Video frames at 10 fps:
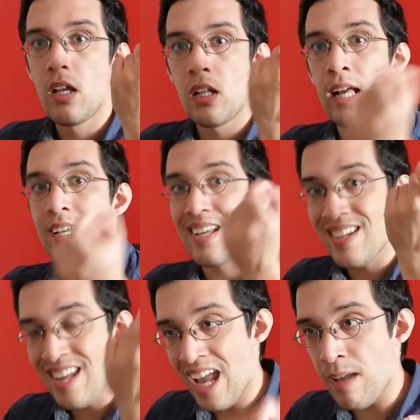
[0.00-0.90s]
like
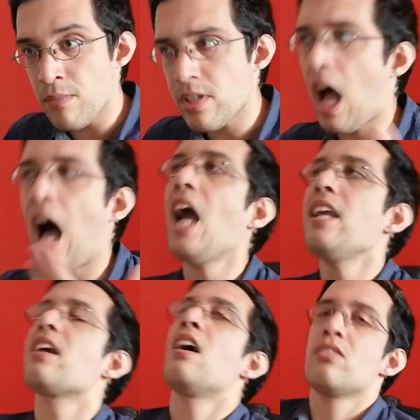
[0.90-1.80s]
names, I
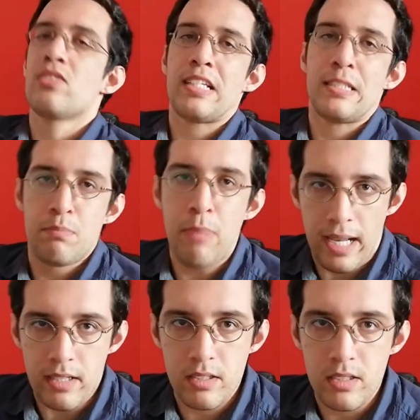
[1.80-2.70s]
can't
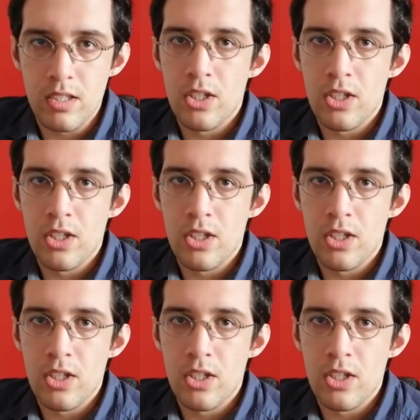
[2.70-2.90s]
expect